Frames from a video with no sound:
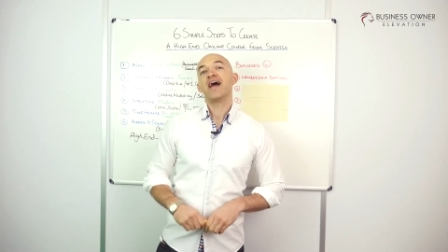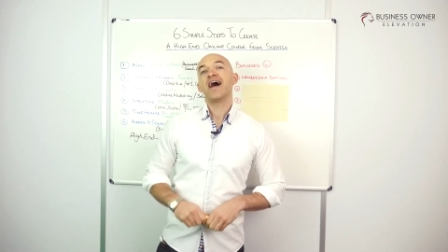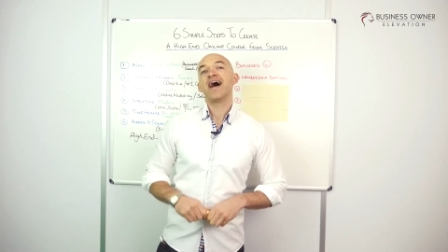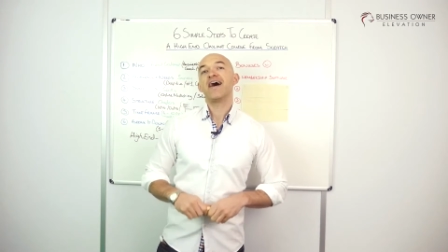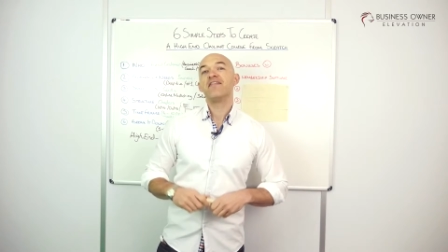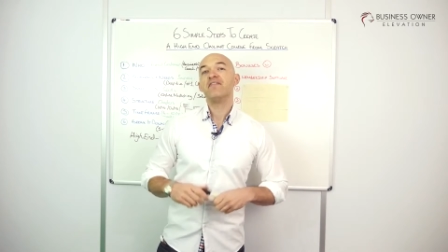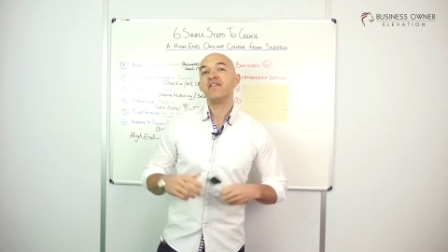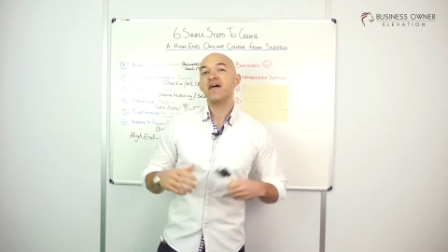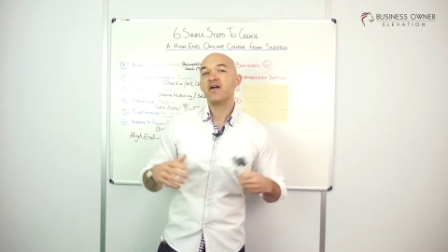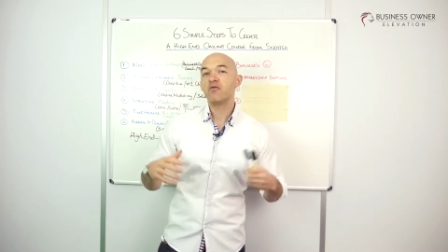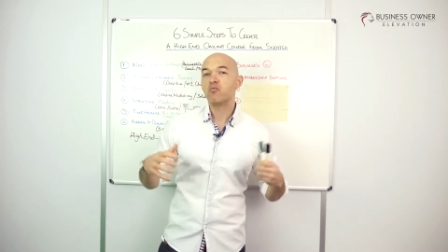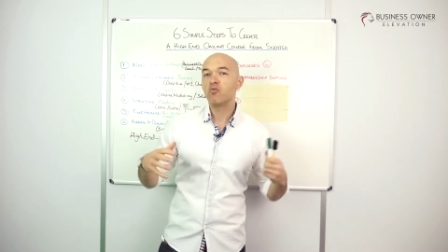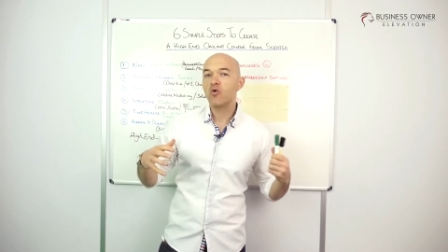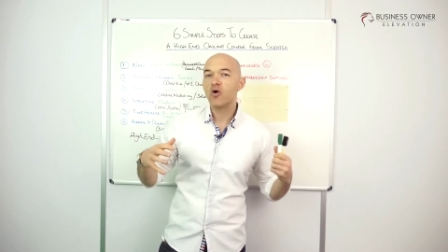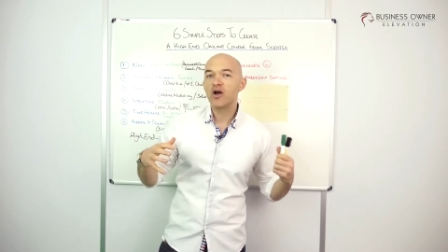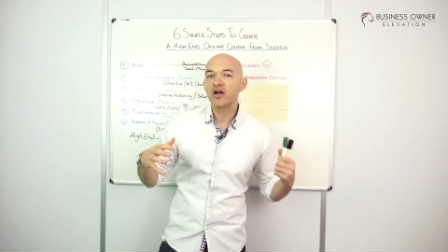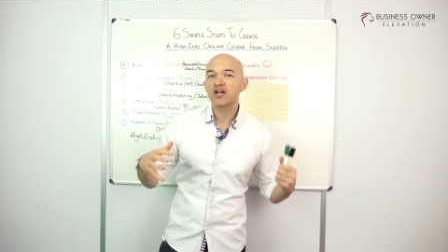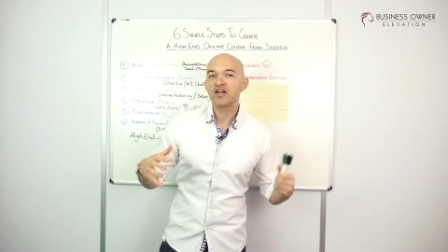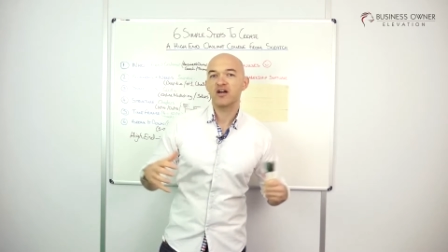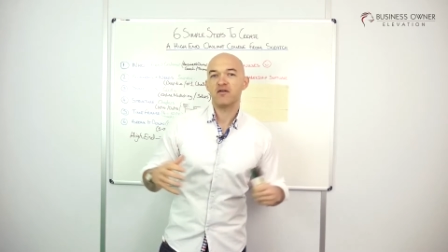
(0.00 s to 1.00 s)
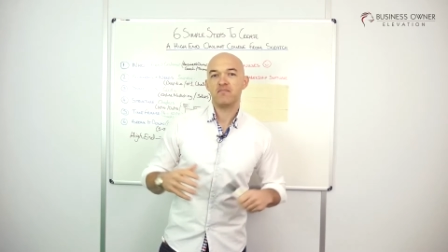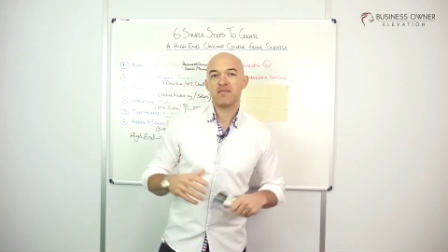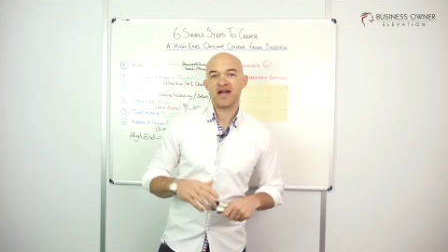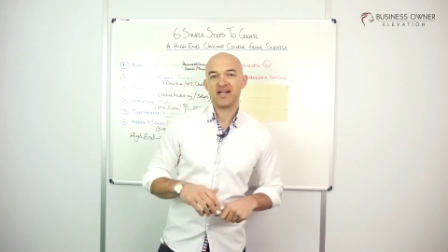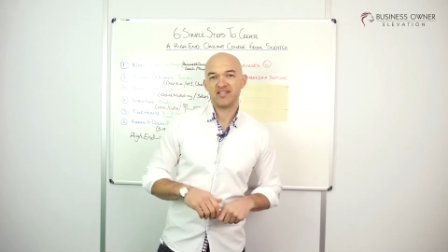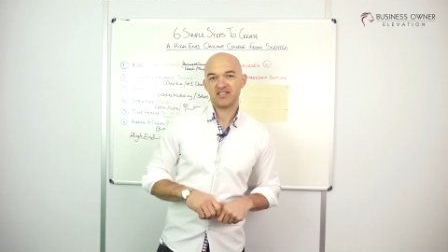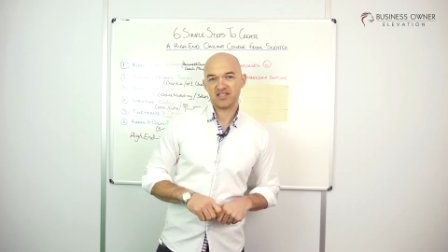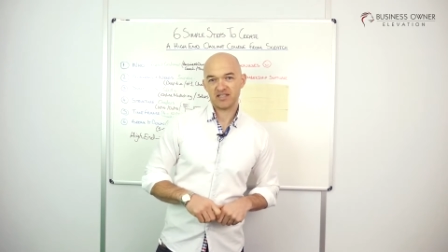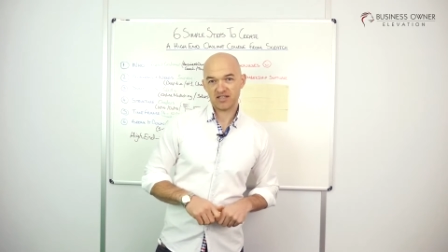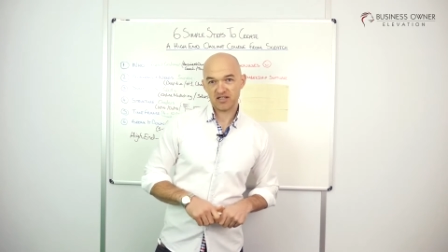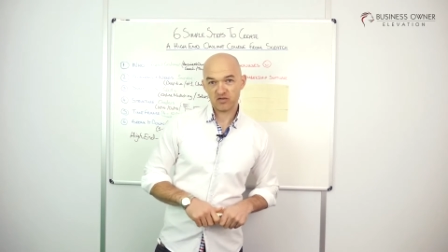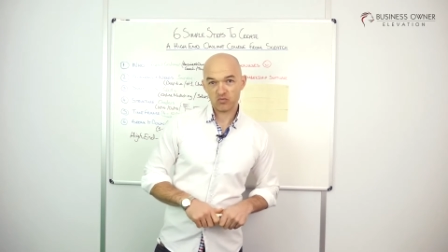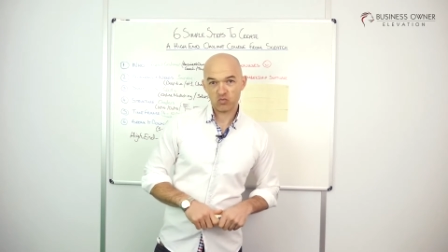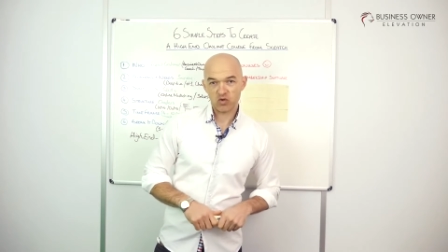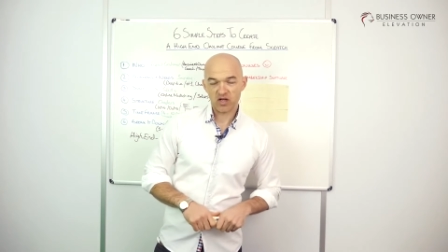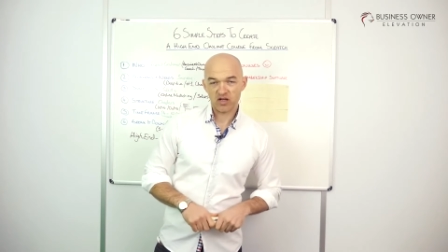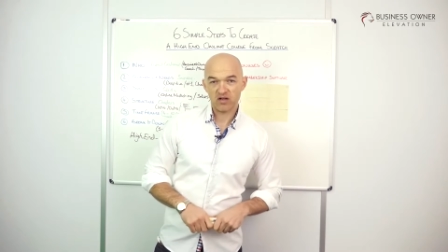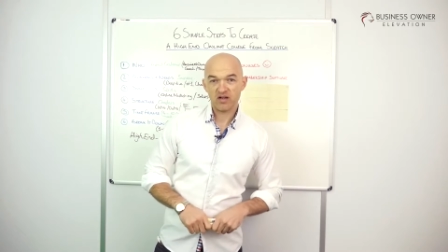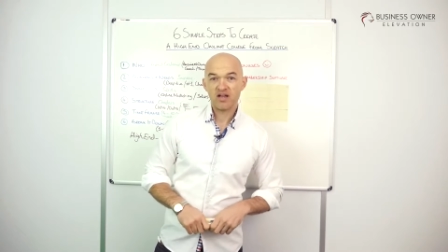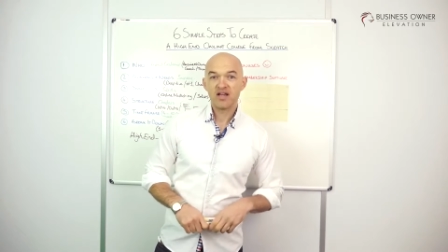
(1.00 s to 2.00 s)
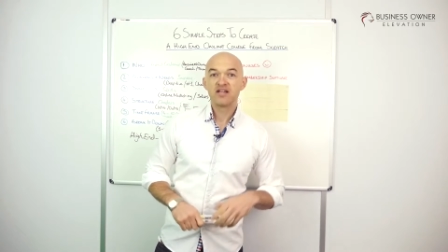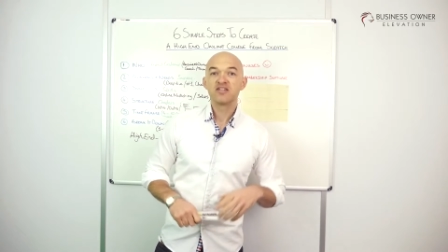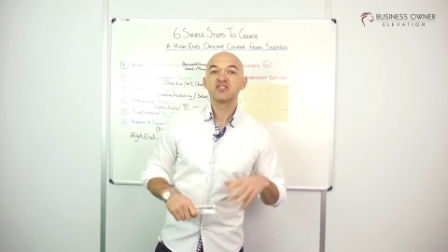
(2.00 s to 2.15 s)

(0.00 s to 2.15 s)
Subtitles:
and they work amazingly well,